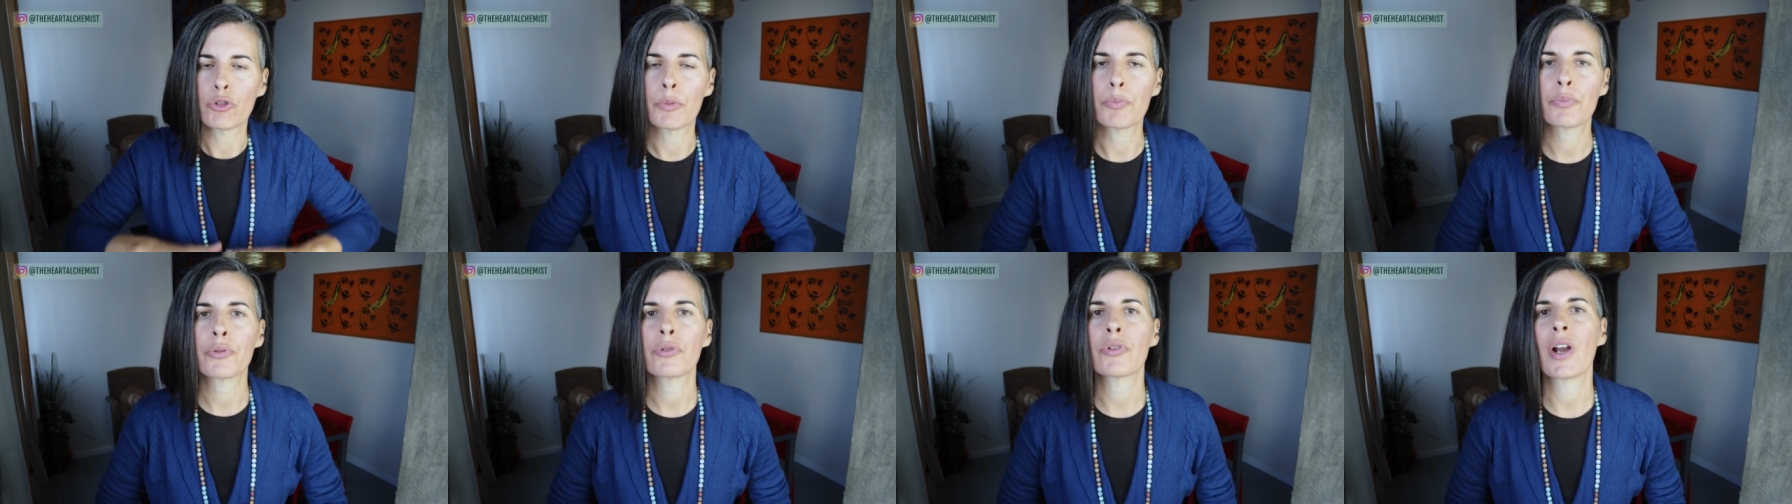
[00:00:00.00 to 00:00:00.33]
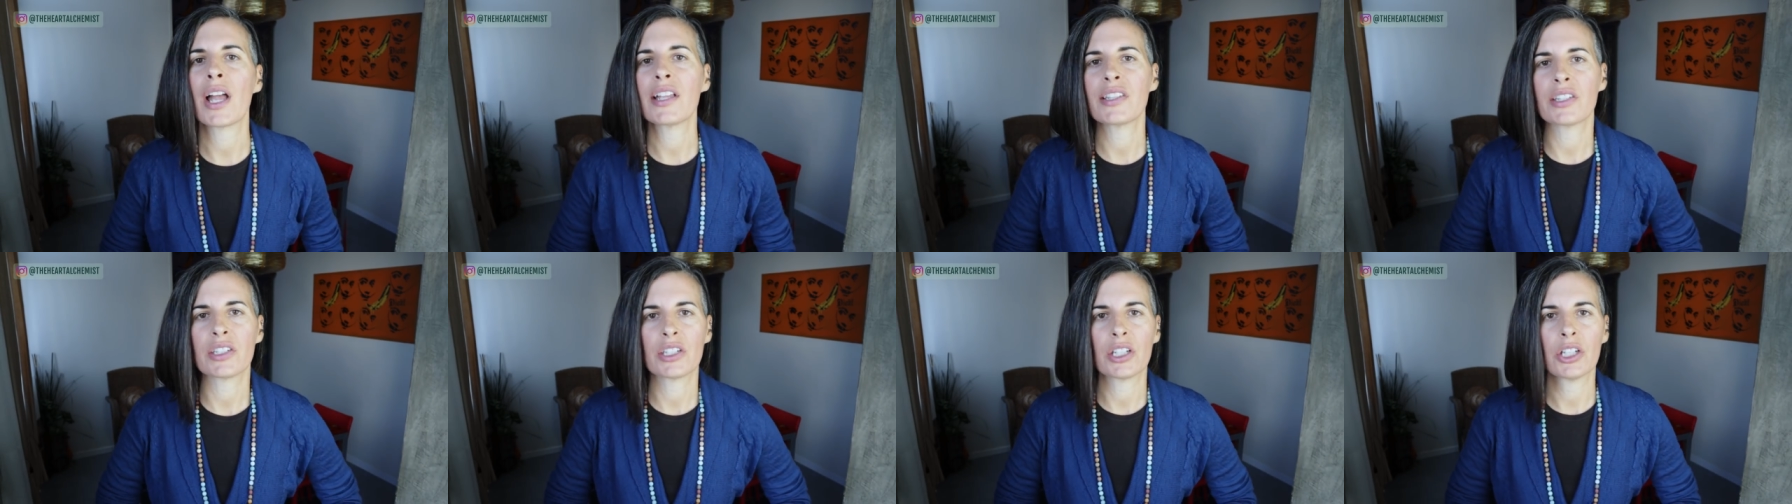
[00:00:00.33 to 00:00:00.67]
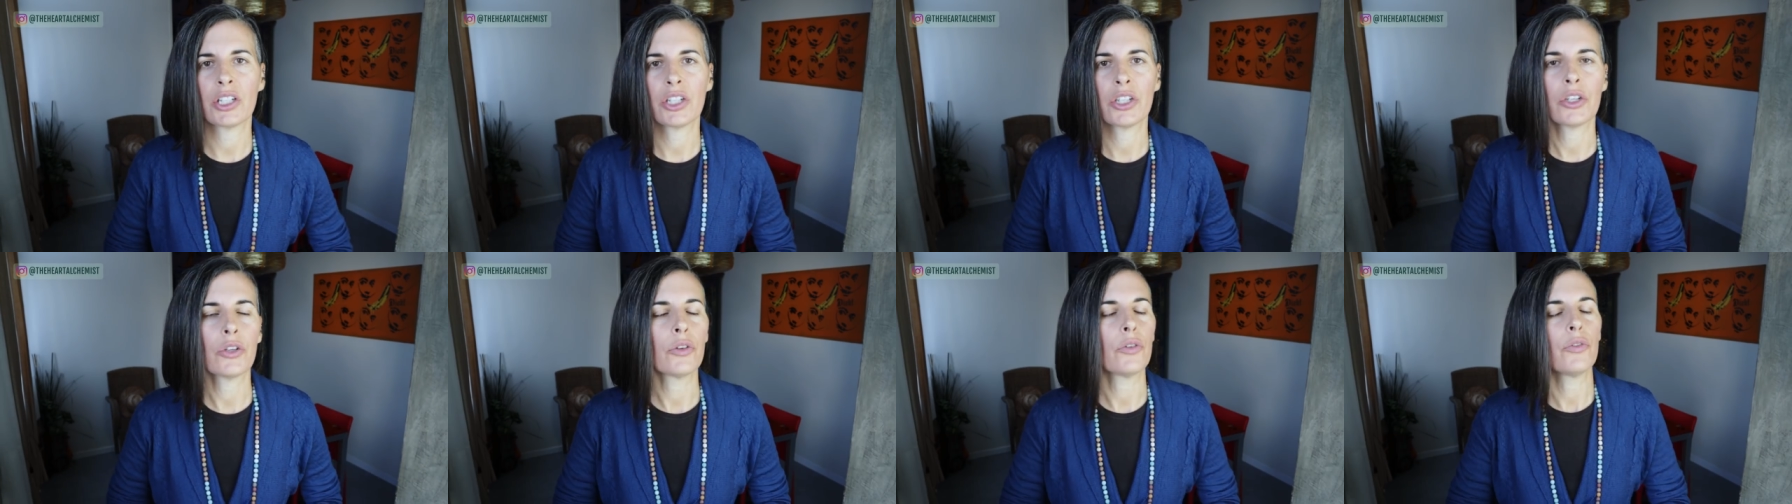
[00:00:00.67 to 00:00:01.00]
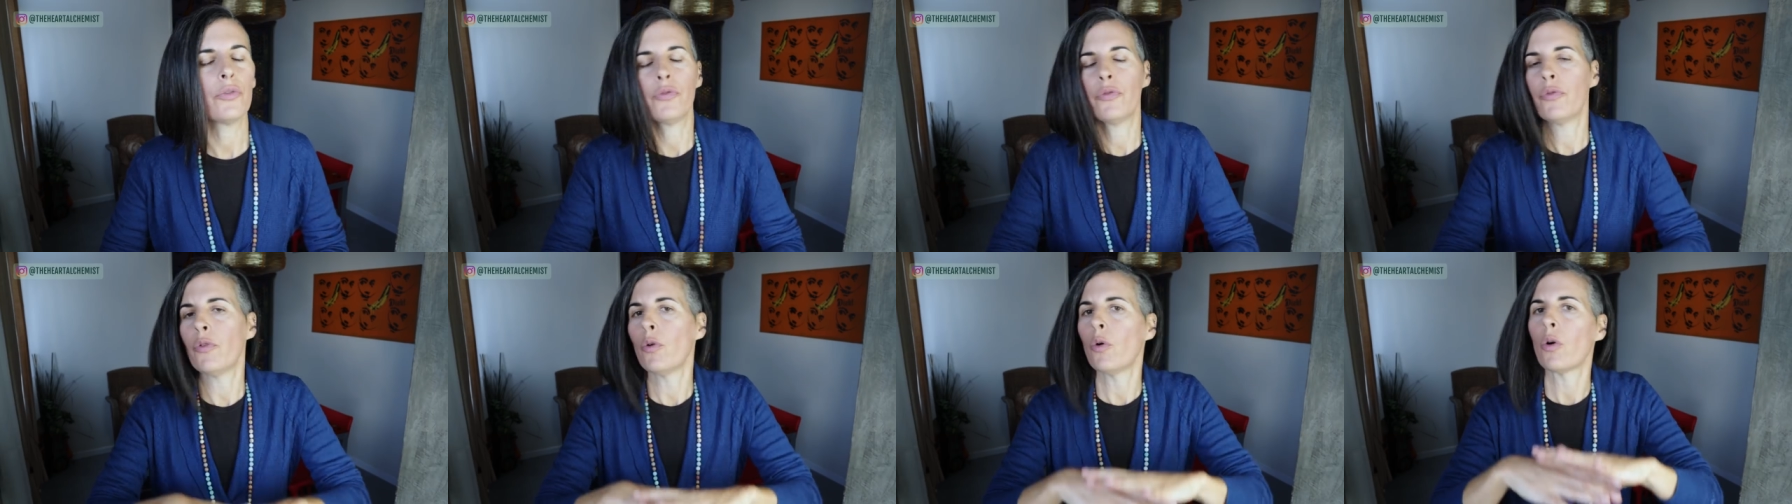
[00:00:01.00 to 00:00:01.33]
repressed in you
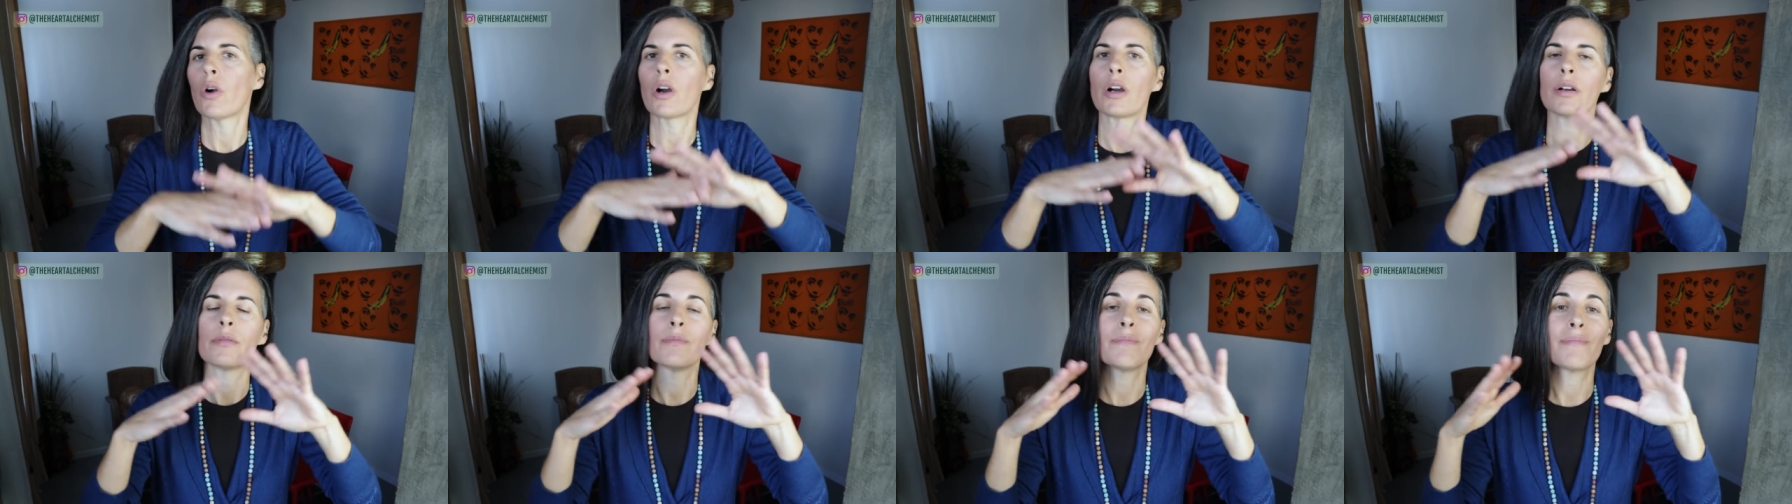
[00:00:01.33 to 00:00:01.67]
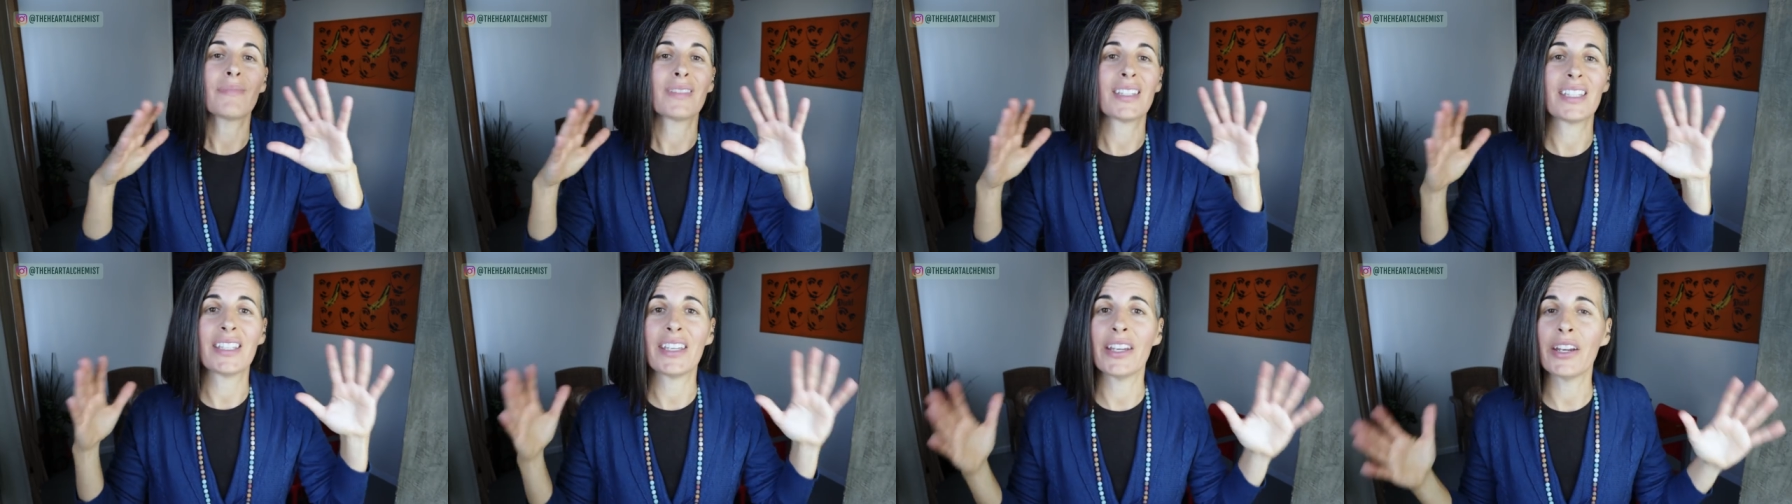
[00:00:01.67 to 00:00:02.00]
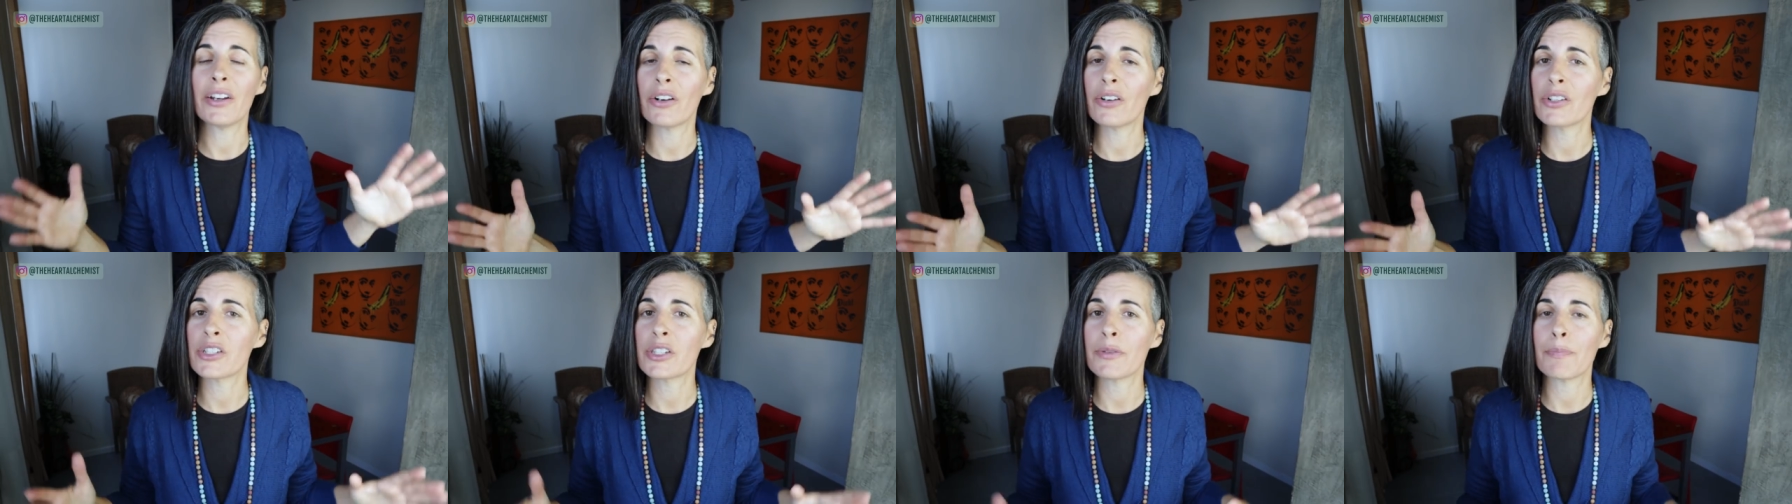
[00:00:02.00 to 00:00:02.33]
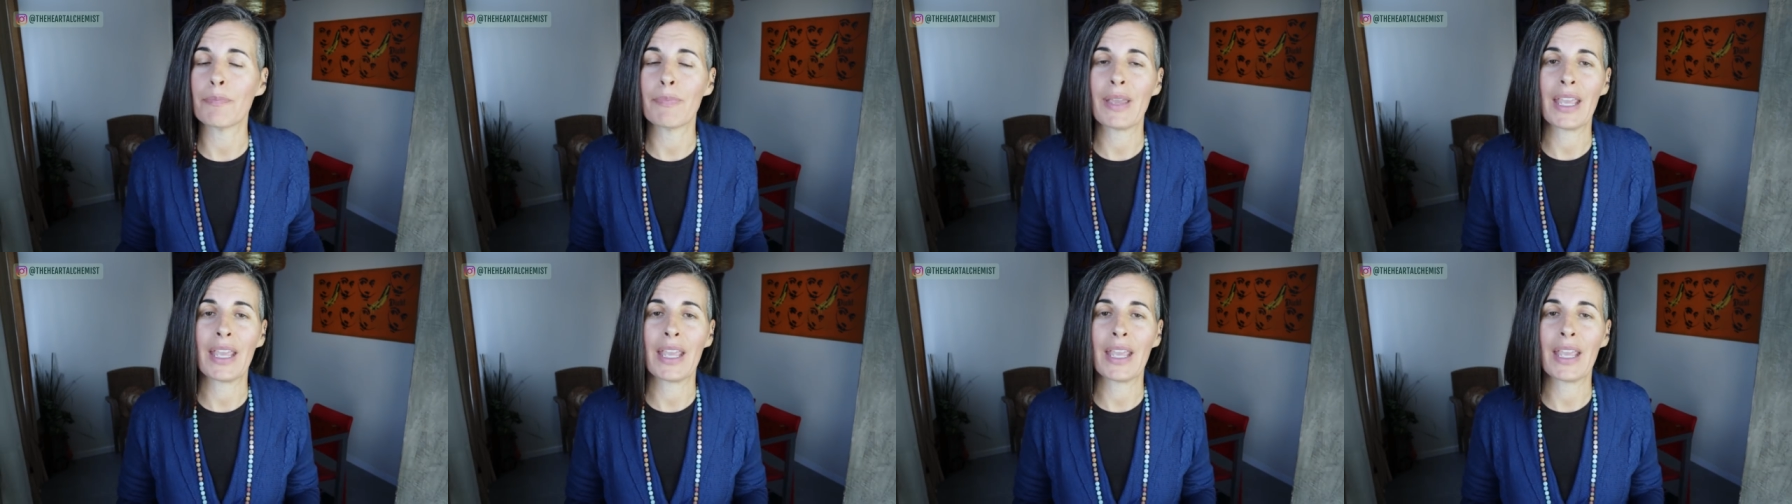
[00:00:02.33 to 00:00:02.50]
for years,